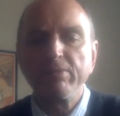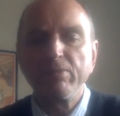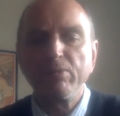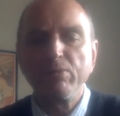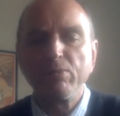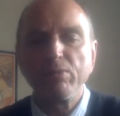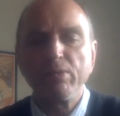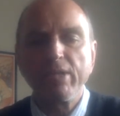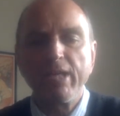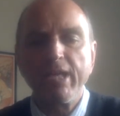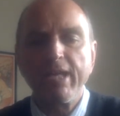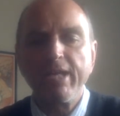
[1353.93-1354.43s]

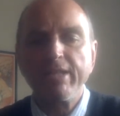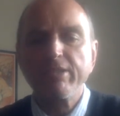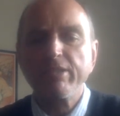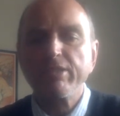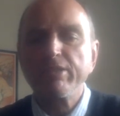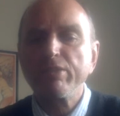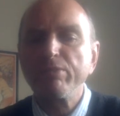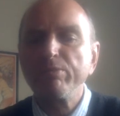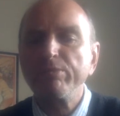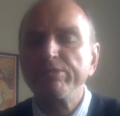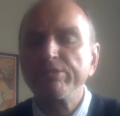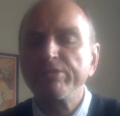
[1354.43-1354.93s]
All I had to
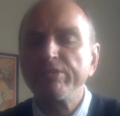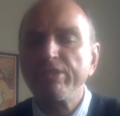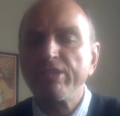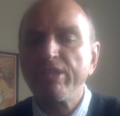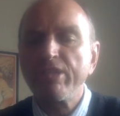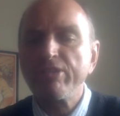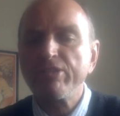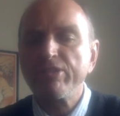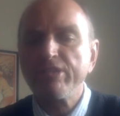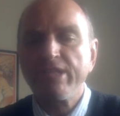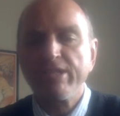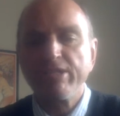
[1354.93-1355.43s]
do was
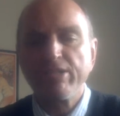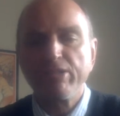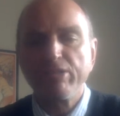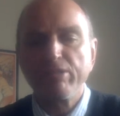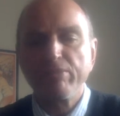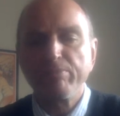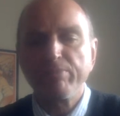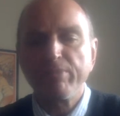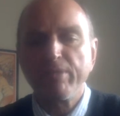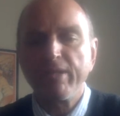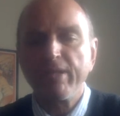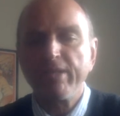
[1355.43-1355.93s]
negotiate a
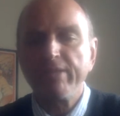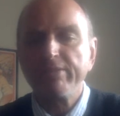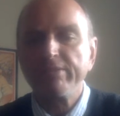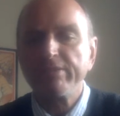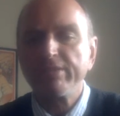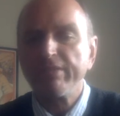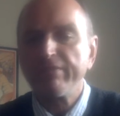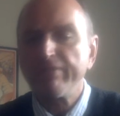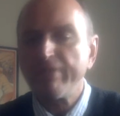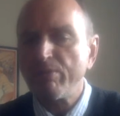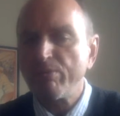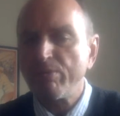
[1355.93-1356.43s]
good price
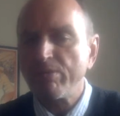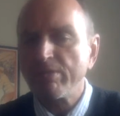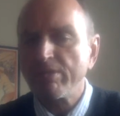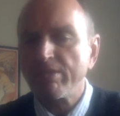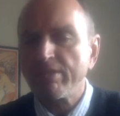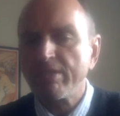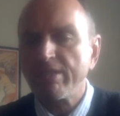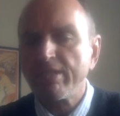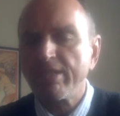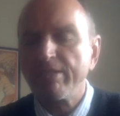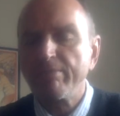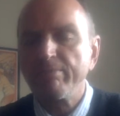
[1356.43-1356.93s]
if I wanted
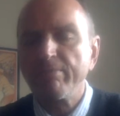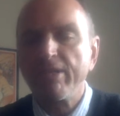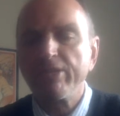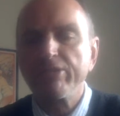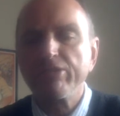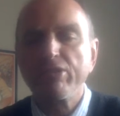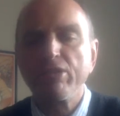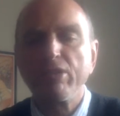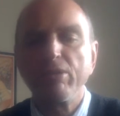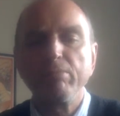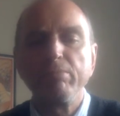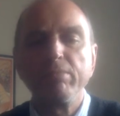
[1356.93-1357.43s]
to keep my
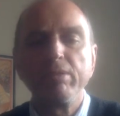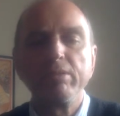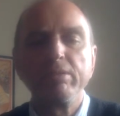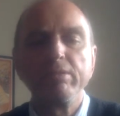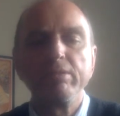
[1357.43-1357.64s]
job.